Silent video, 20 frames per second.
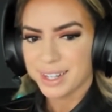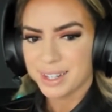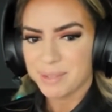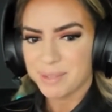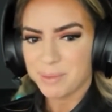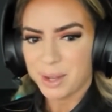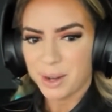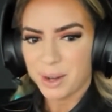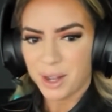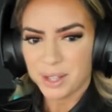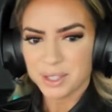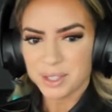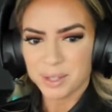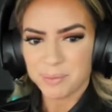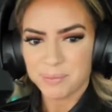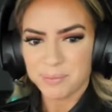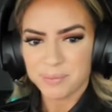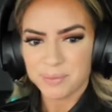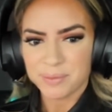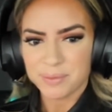But
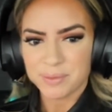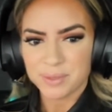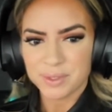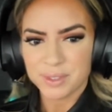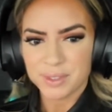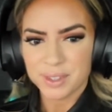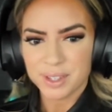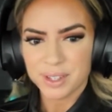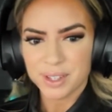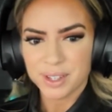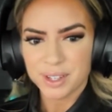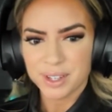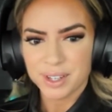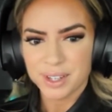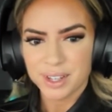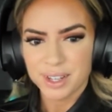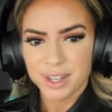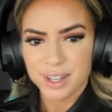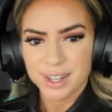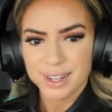awesome.
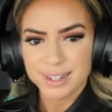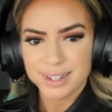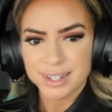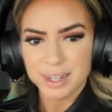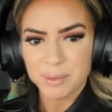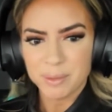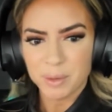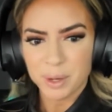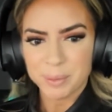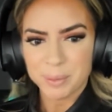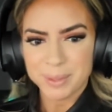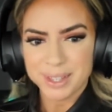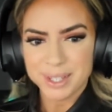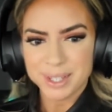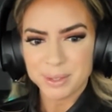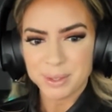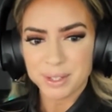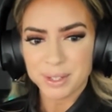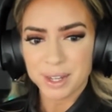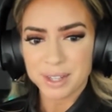Dee Mortman,
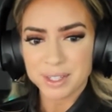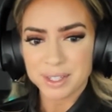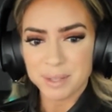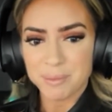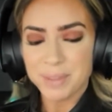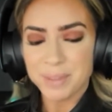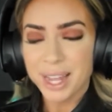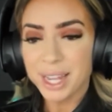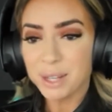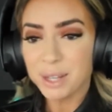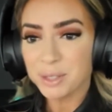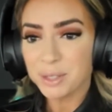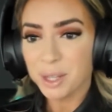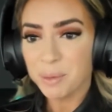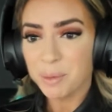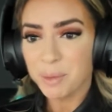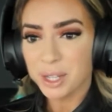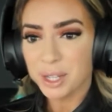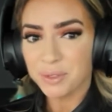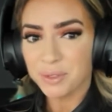this was awesome. Thank you
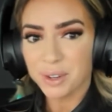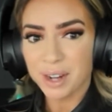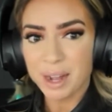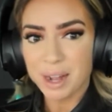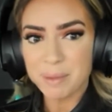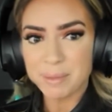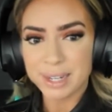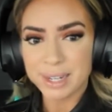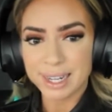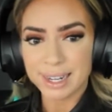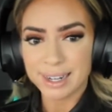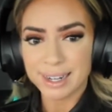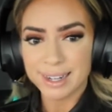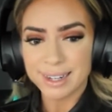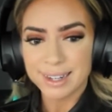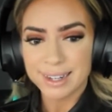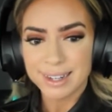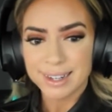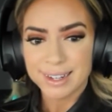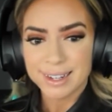so much for coming.
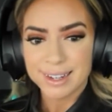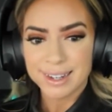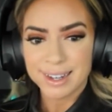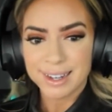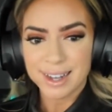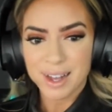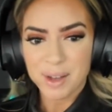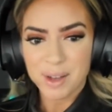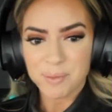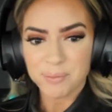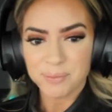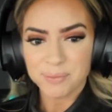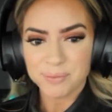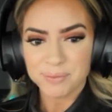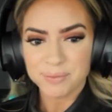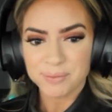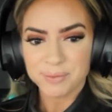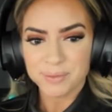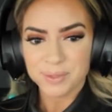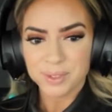
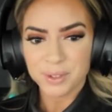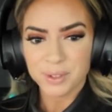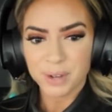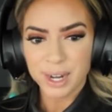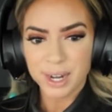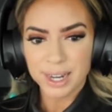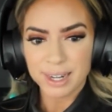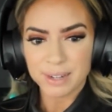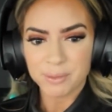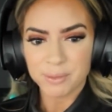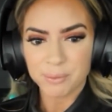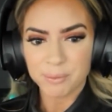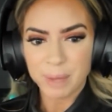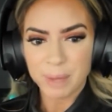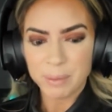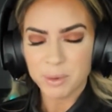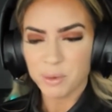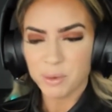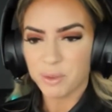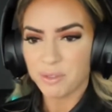Great.
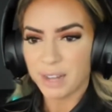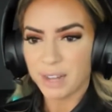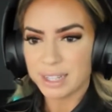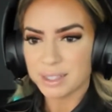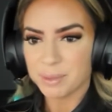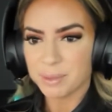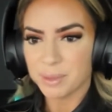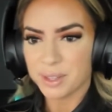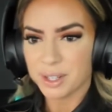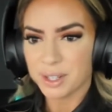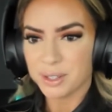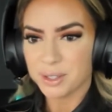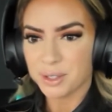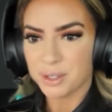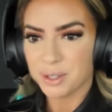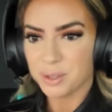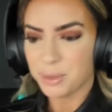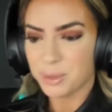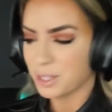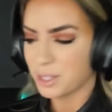Maybe we'll find some of
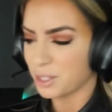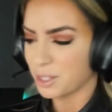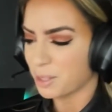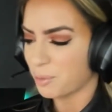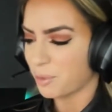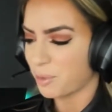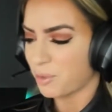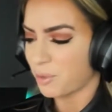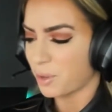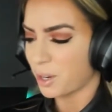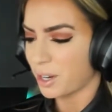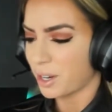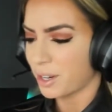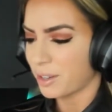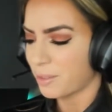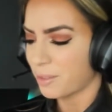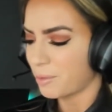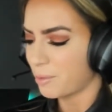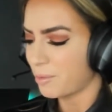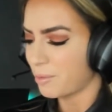those tweezers
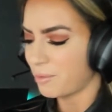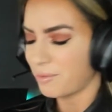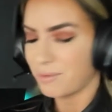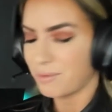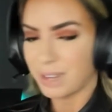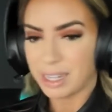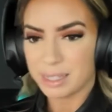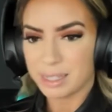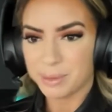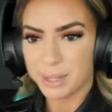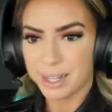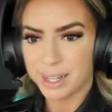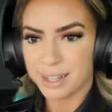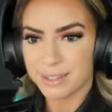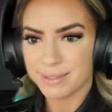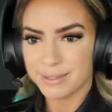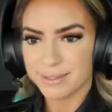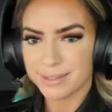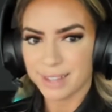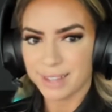before next
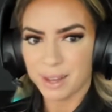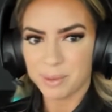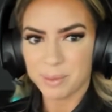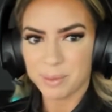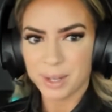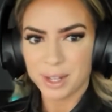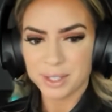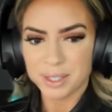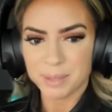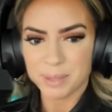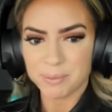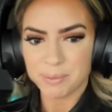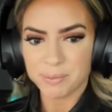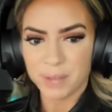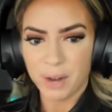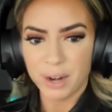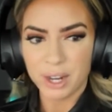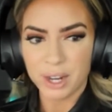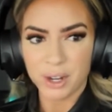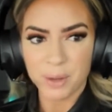week. That would be awesome.
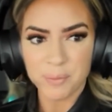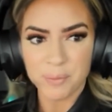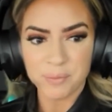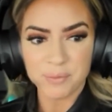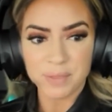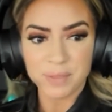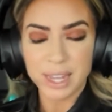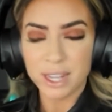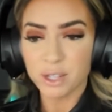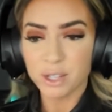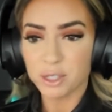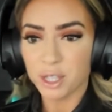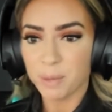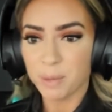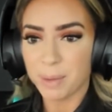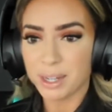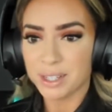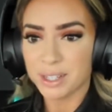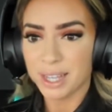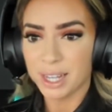All right, y'all. Thank you so
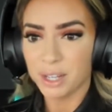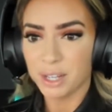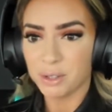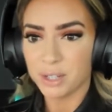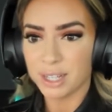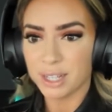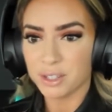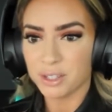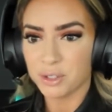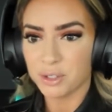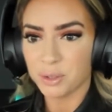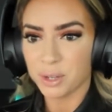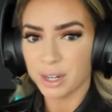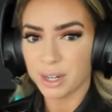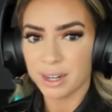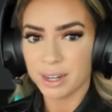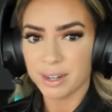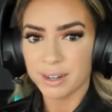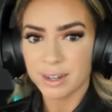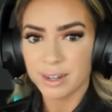much. Thank you, Jess and
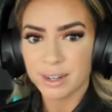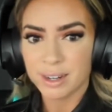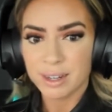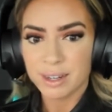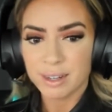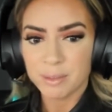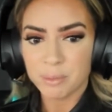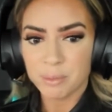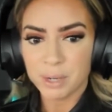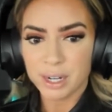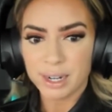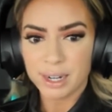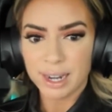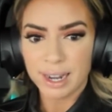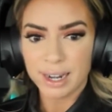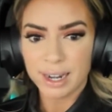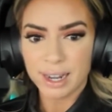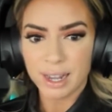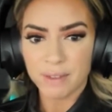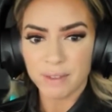Jordan, Britt,
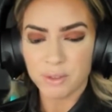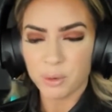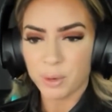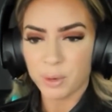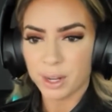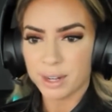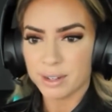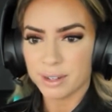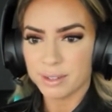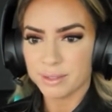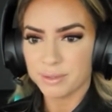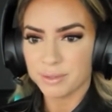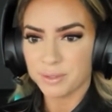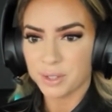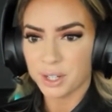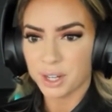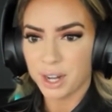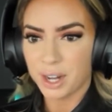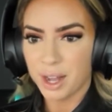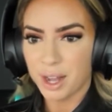Hannah, everyone
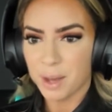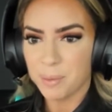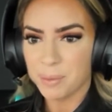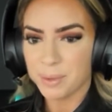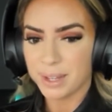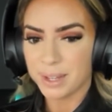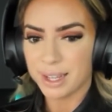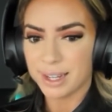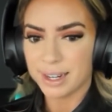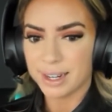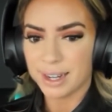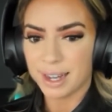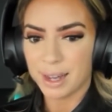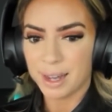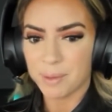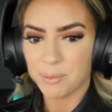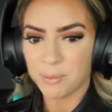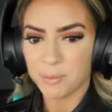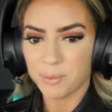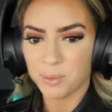for your help.
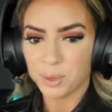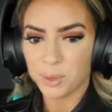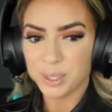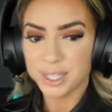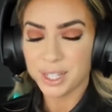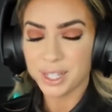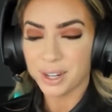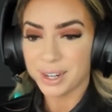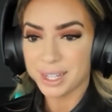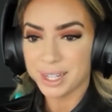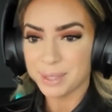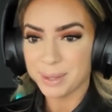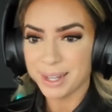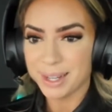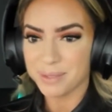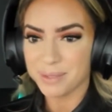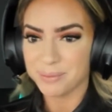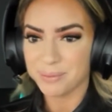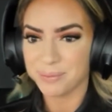And we'll see y'all next week.